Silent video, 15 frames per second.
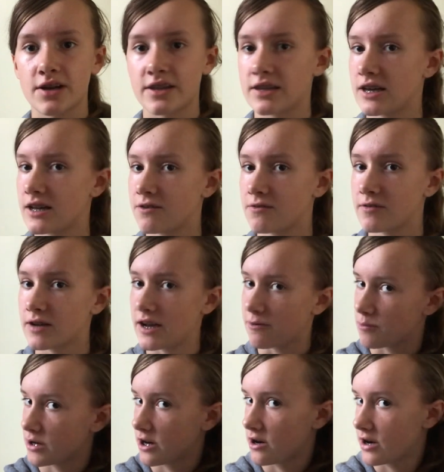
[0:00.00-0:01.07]
And then I
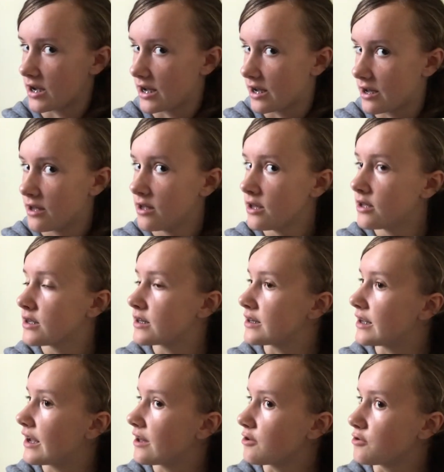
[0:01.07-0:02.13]
wear a
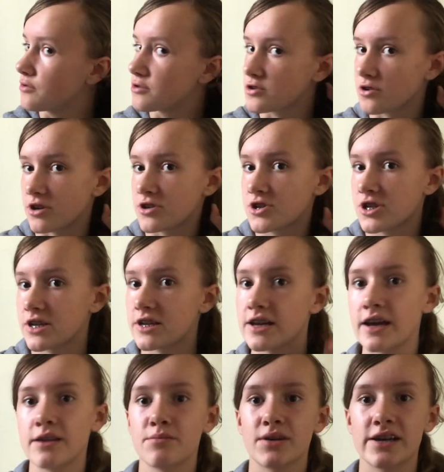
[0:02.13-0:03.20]
yellow scrunchie
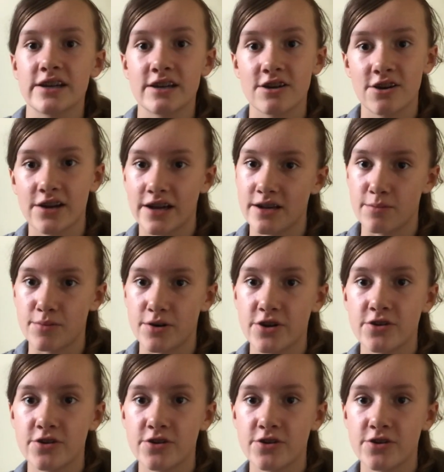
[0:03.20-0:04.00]
in my hair and a bun,